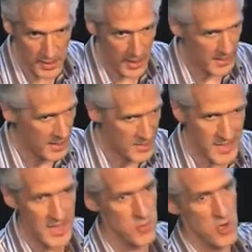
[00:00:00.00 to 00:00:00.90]
and hence
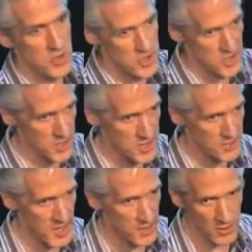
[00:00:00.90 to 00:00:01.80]
led to all sorts of
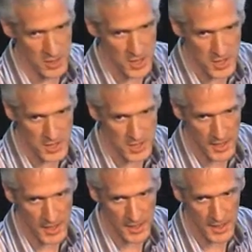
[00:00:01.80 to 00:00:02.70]
technologies
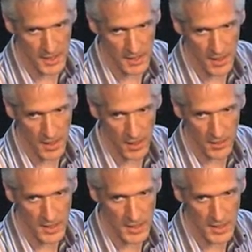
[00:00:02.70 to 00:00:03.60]
in the uh,
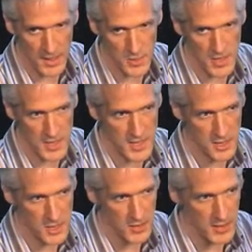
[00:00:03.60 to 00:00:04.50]
early 20th uh,
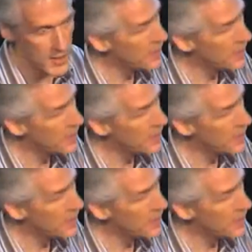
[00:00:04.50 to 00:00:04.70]
century.